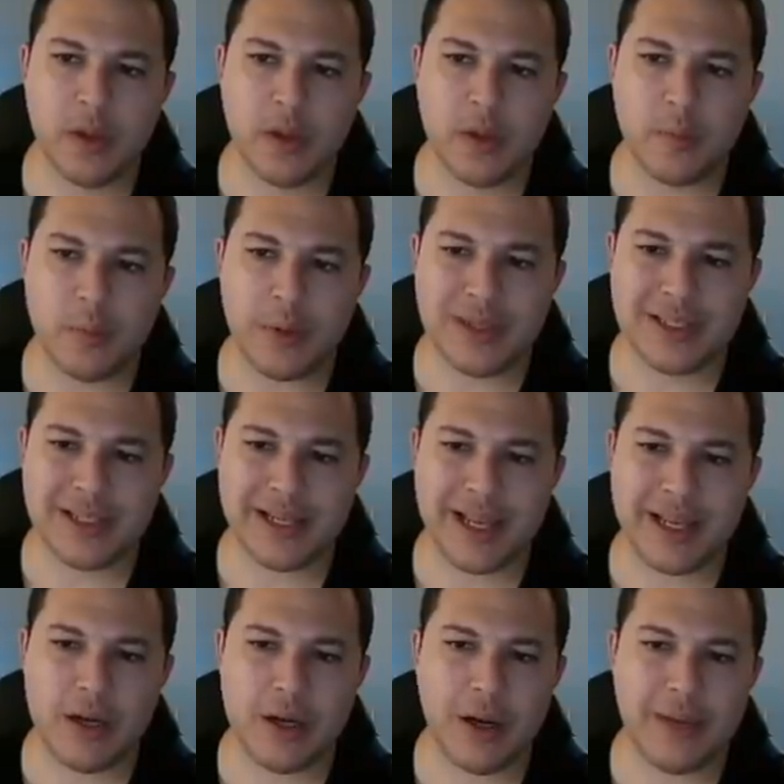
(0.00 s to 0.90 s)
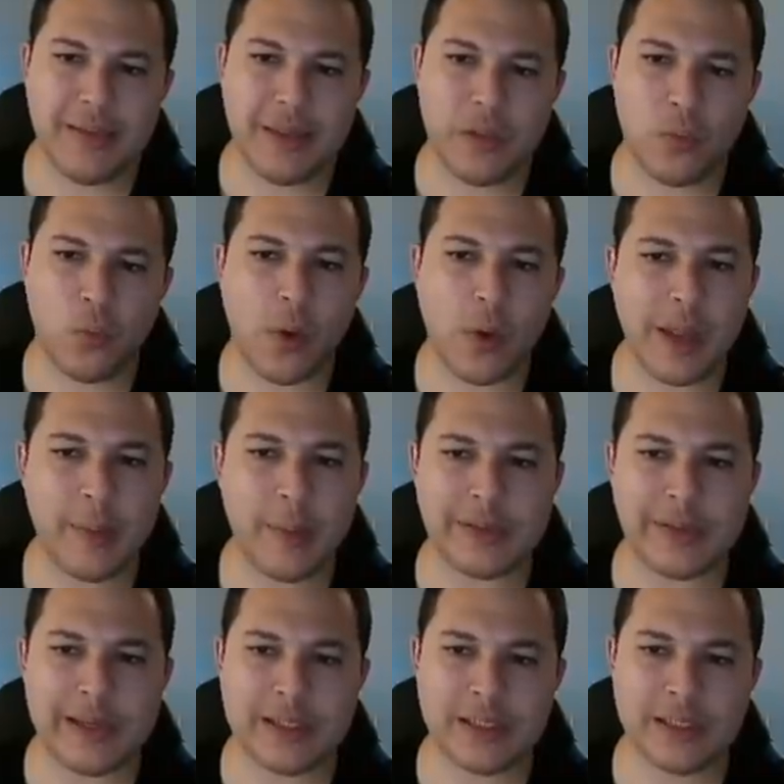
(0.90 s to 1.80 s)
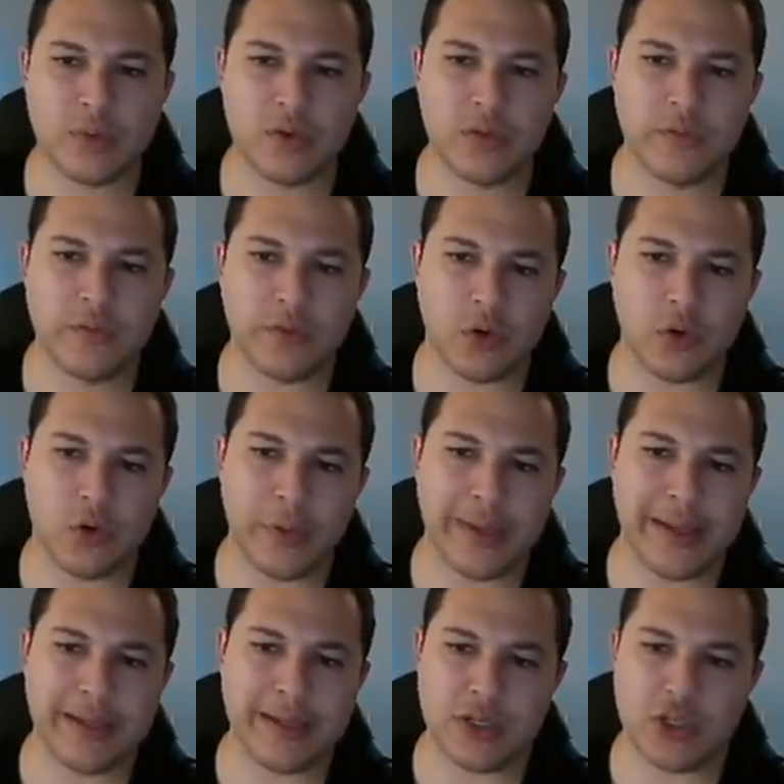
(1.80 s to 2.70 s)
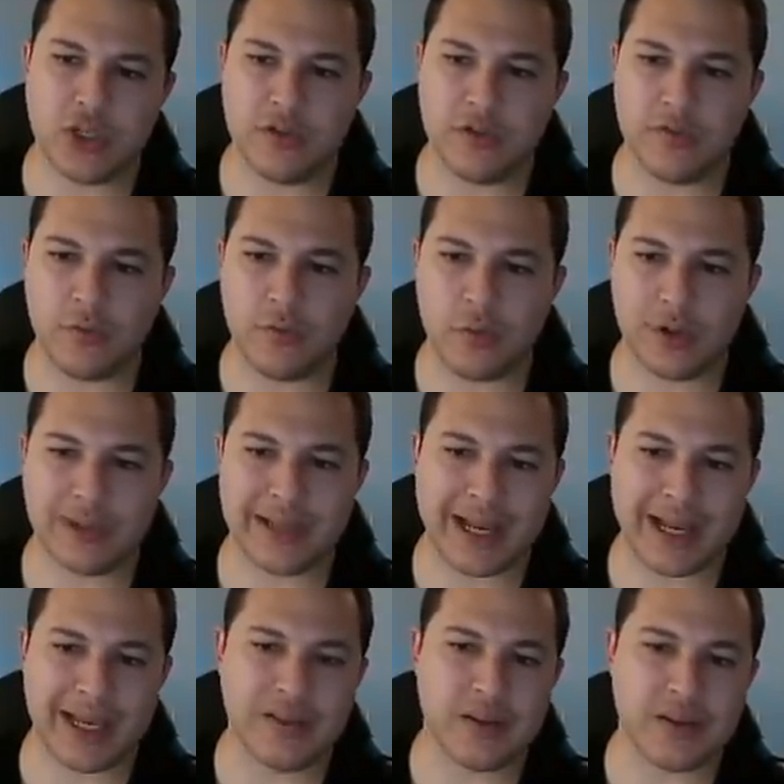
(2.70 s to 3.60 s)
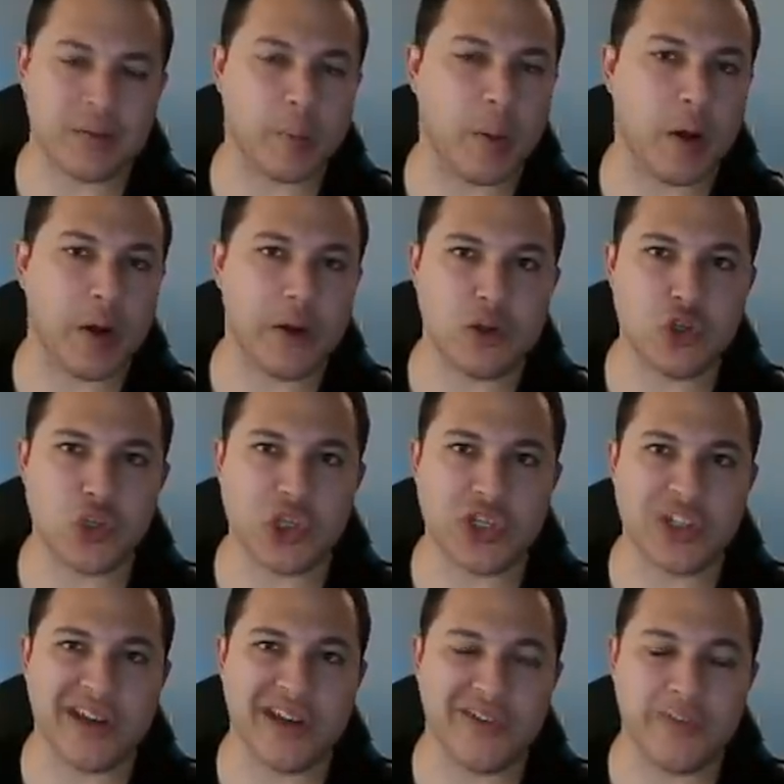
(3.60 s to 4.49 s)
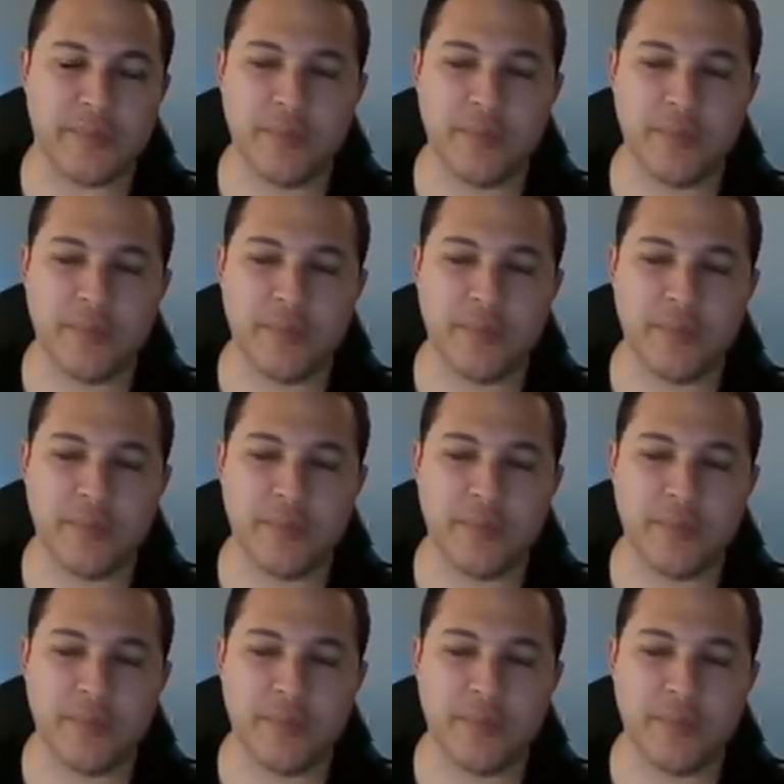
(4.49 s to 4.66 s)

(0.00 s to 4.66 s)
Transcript: brings the knight here, and then white plays the move queen to g4, attacking this pawn on g7.